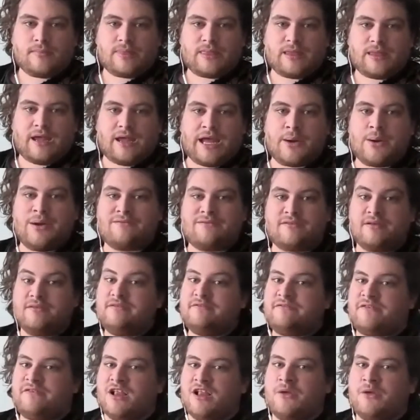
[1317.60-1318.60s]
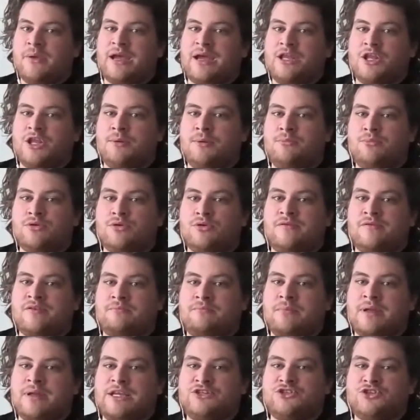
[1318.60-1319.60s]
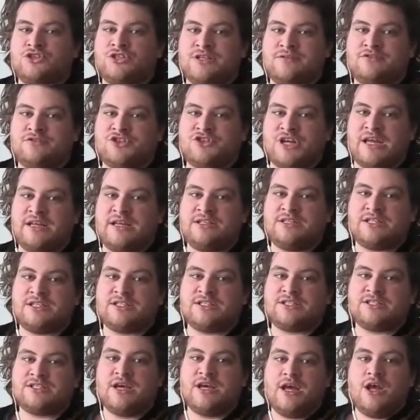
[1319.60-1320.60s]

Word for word: However, following a number of administrative changes